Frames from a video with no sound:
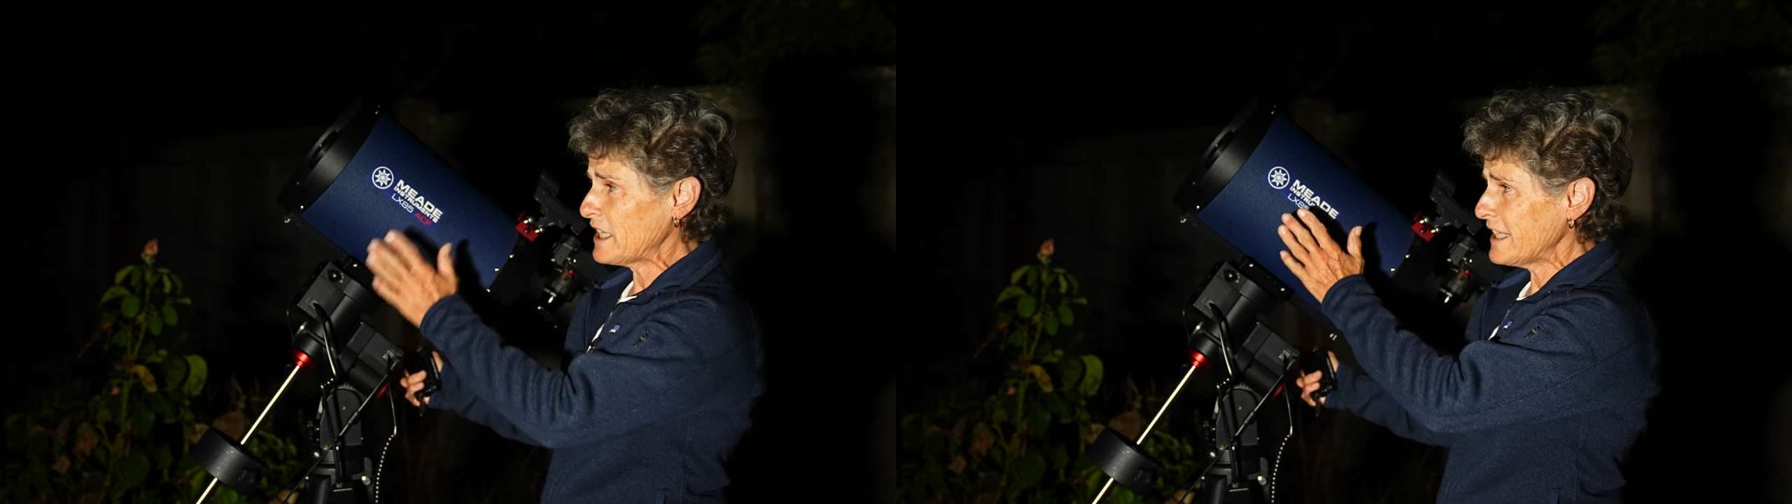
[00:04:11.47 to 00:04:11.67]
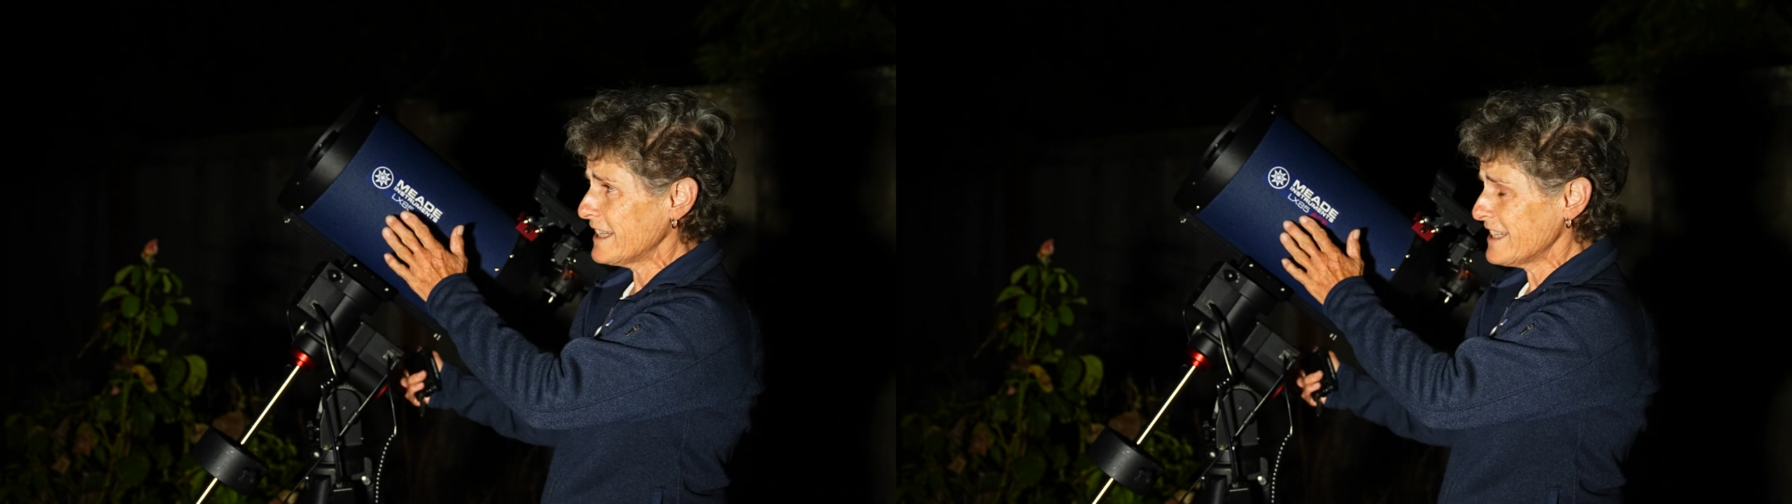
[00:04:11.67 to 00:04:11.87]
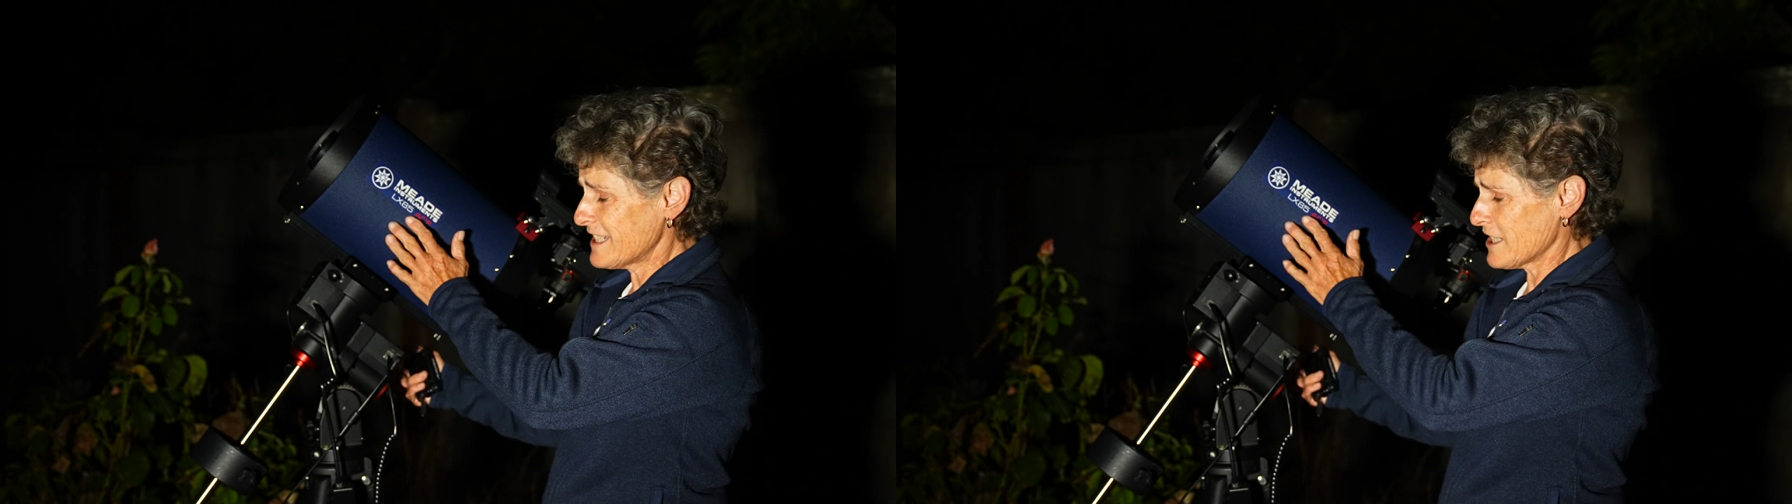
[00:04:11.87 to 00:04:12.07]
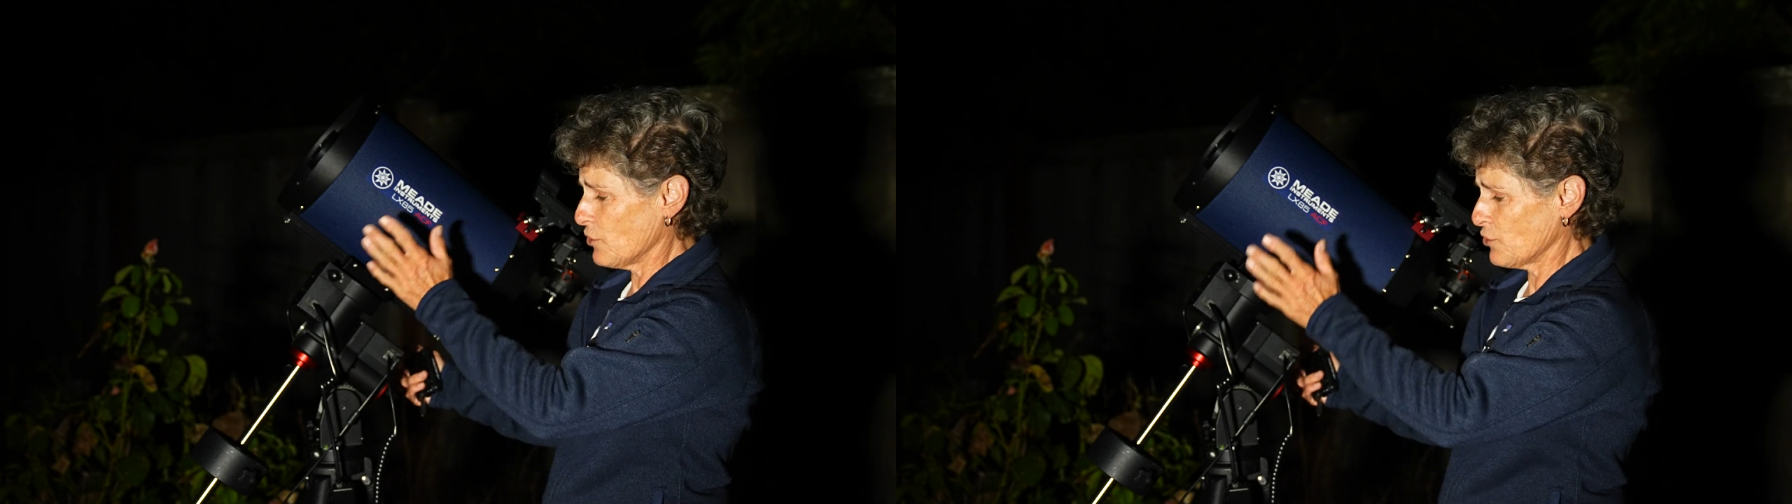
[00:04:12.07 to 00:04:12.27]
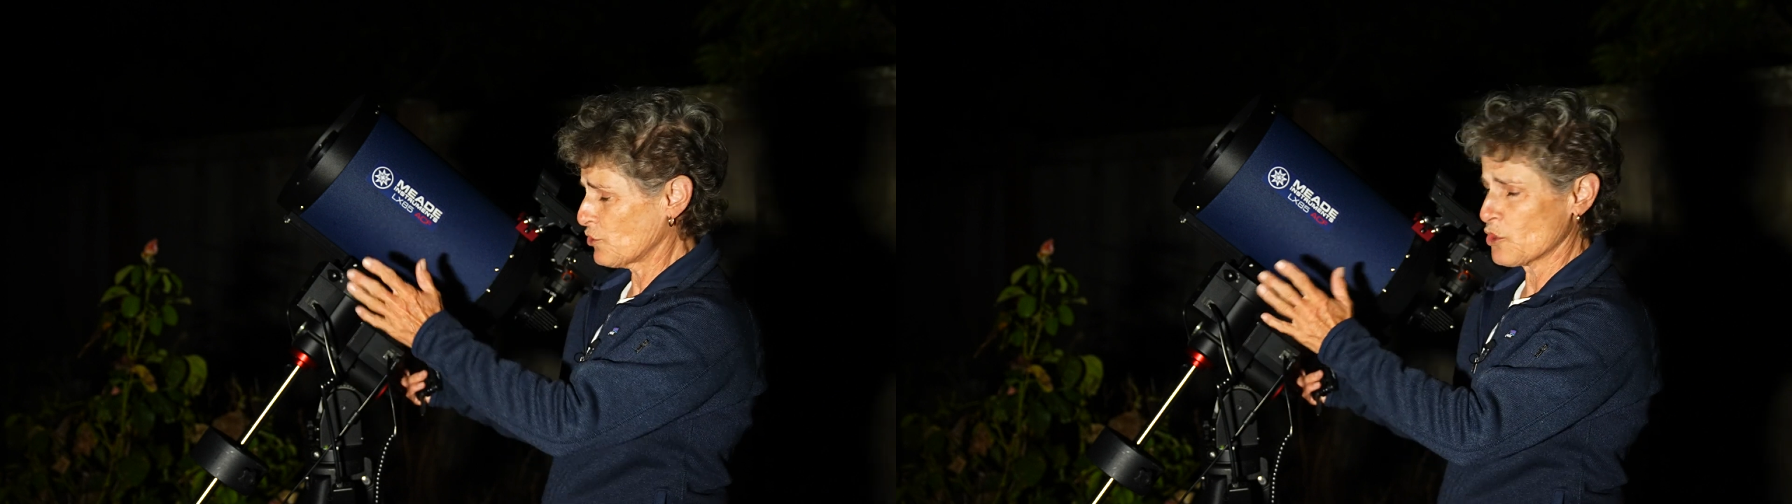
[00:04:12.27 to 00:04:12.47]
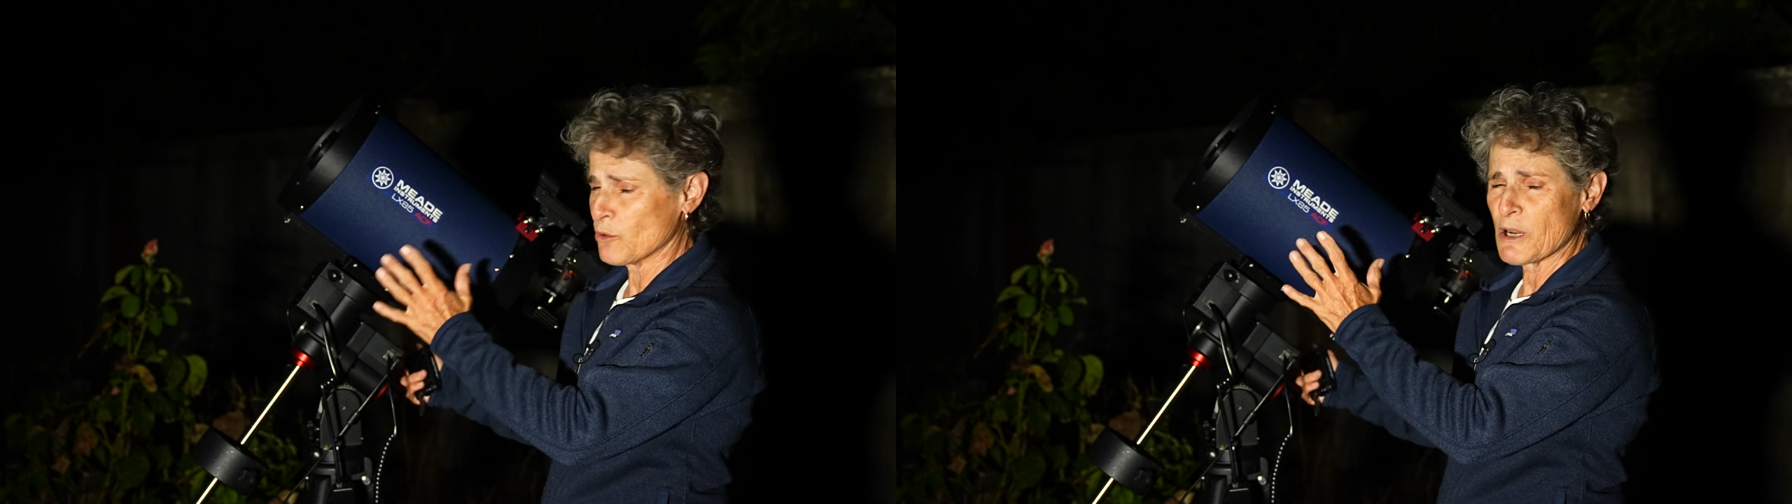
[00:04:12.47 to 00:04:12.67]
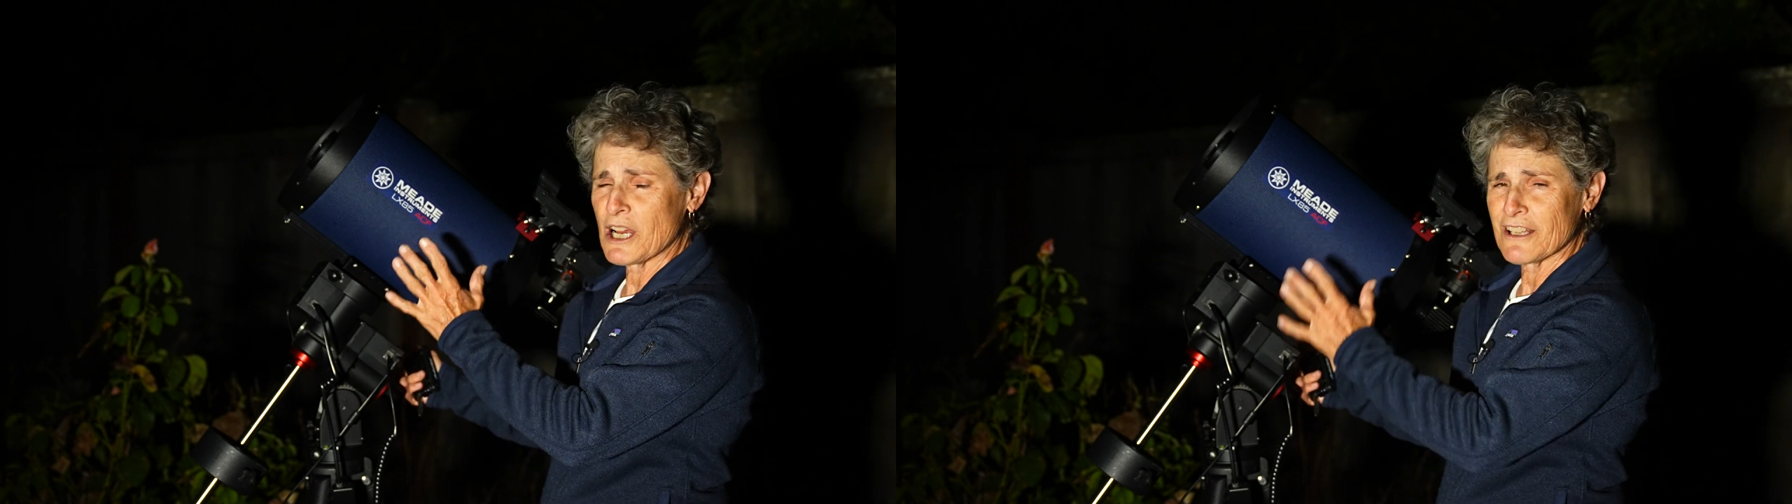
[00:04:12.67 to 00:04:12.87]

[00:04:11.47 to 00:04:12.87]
in the telescope,